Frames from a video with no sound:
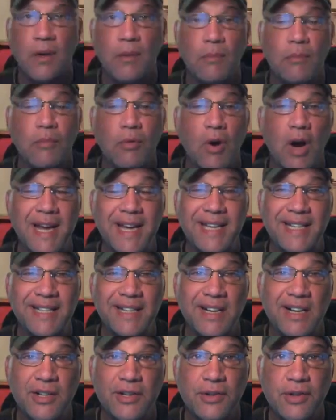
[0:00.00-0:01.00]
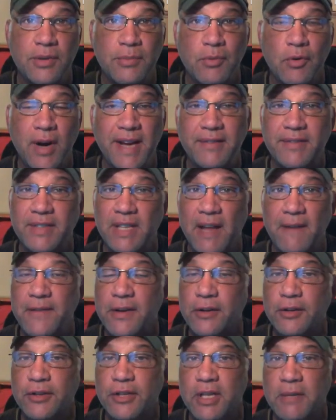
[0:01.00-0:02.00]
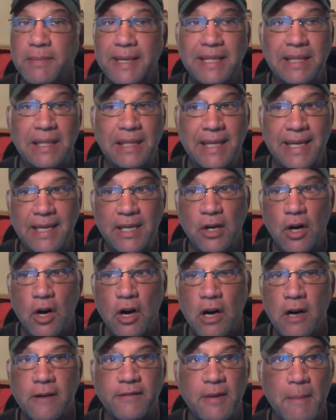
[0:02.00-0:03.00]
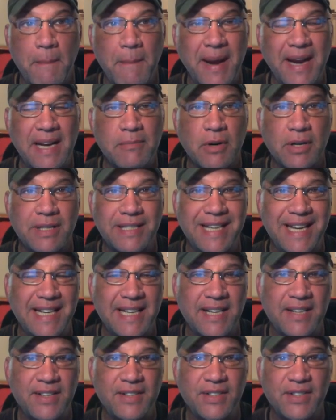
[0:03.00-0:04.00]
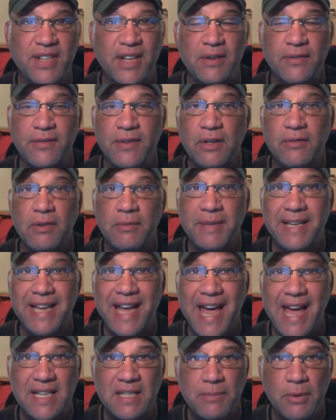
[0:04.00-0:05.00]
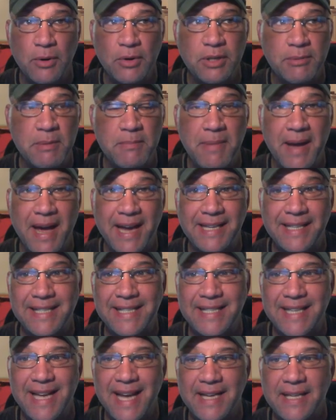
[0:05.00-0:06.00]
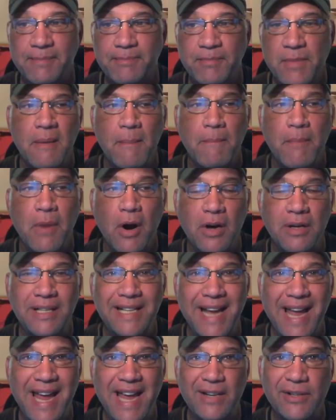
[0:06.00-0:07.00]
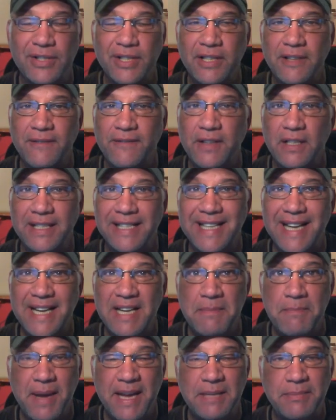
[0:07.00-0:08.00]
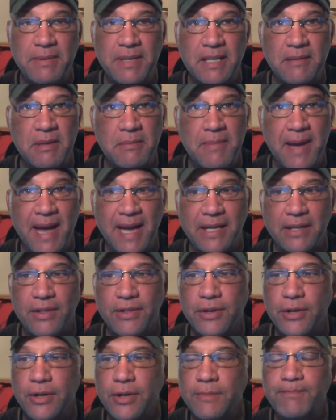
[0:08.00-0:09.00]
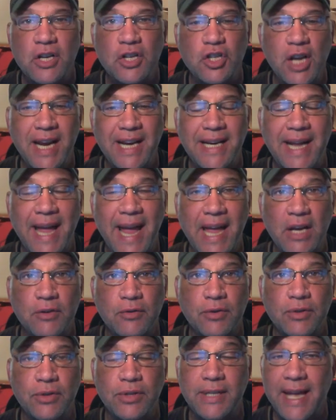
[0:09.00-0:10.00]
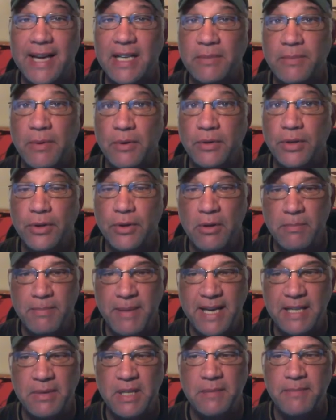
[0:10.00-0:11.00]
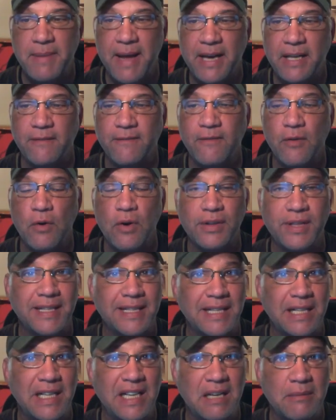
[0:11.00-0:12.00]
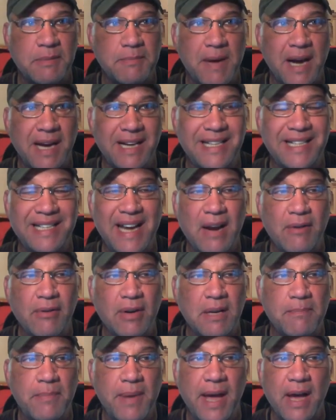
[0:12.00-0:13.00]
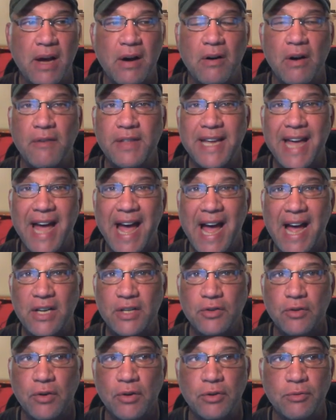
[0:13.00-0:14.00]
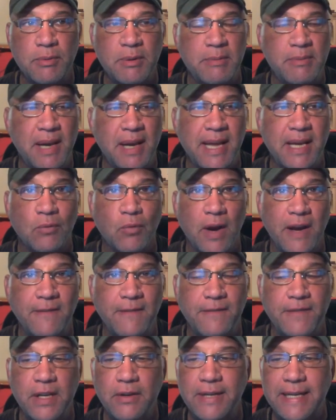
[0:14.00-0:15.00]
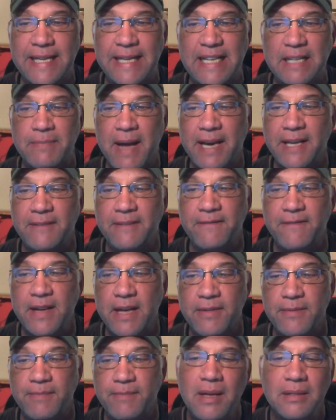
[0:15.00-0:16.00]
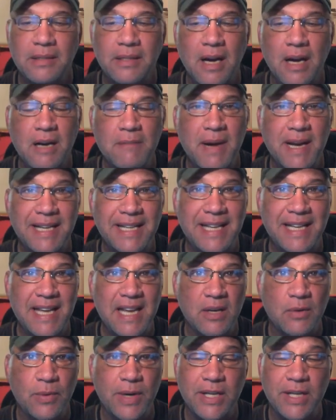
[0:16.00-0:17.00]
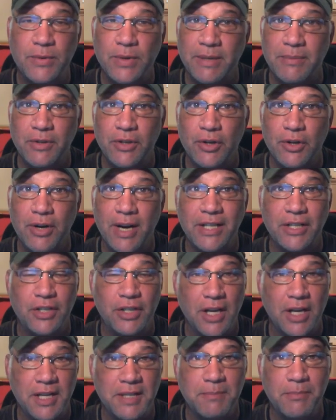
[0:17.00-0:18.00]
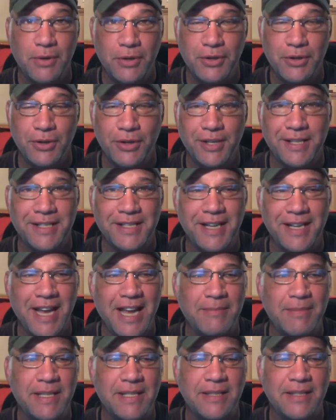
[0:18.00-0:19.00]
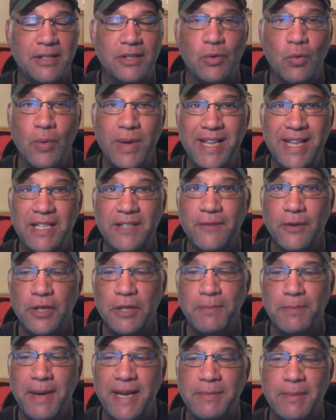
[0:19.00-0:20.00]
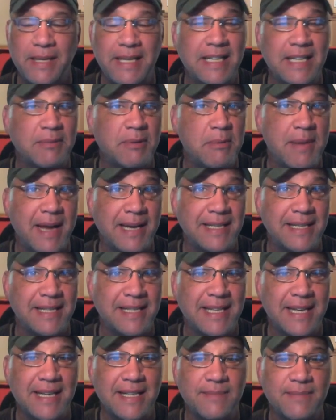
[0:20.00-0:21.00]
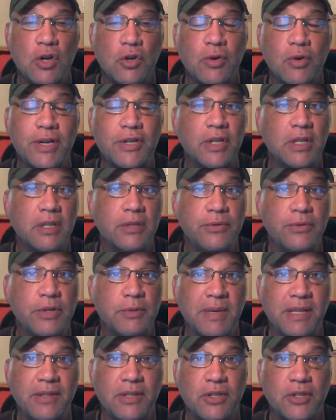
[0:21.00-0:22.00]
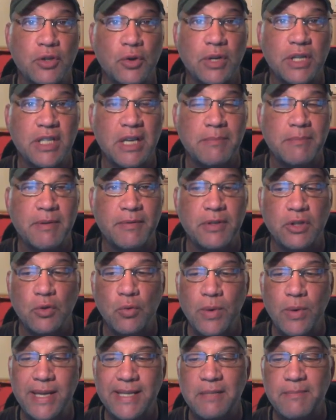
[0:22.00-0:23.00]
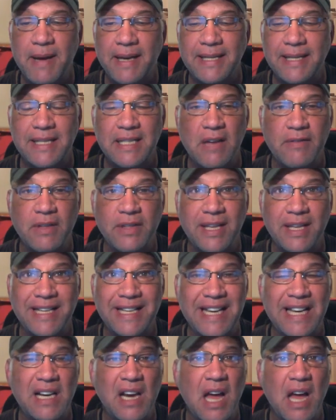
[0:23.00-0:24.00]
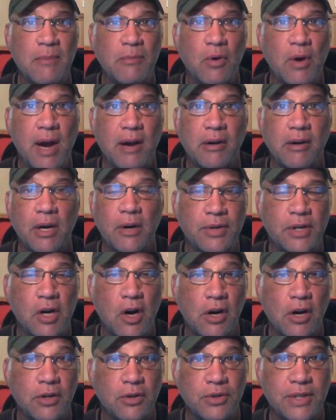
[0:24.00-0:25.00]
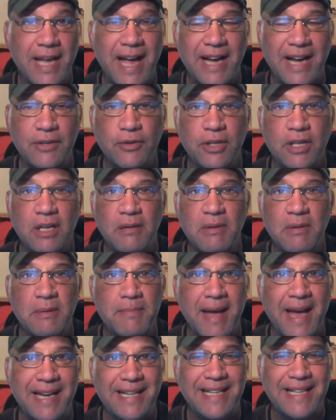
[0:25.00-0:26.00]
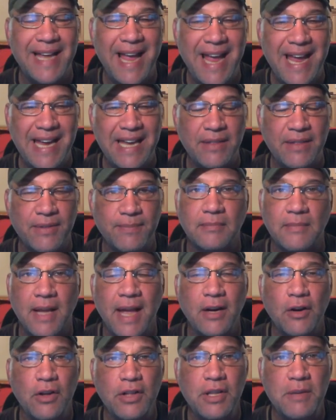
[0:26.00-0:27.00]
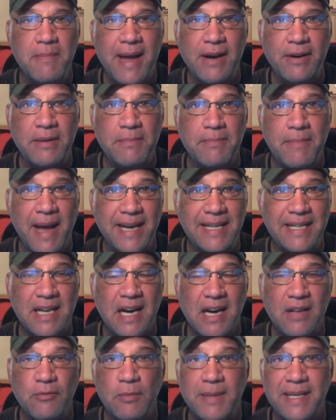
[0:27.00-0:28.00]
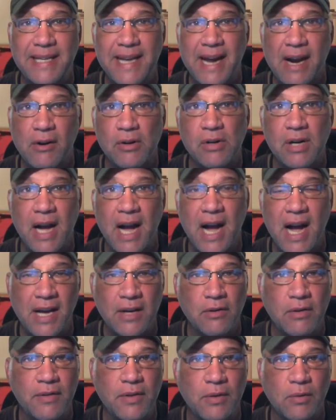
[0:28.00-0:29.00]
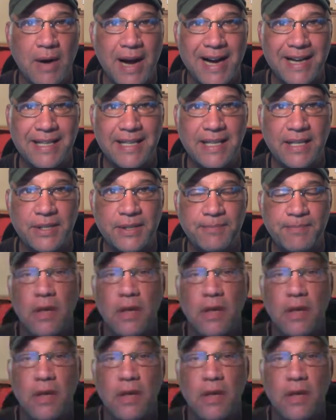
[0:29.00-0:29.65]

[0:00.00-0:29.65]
Brian Hunter, the Braves left fielder, is going to be leading off. Manny Martinez, the center fielder from the Expos, is going to be batting second. Marlon Anderson, the Phillies second baseman, is going to be batting third. Shane Andrews, the Expos third baseman, is batting fourth in the cleanup spot. And Derek Bell of the Astros will be playing right field, and he's batting fifth. Doug Mientkiewicz, which I'm sure I just butchered his name, is the Twins first baseman. He's going to be batting sixth. Christian Guzman, the shortstop of the Twins, is batting seventh. And Eli Marrero, the Cardinals catcher, is going to be batting eighth. And on the mound and batting ninth will be Darryl Kile of the Rockies.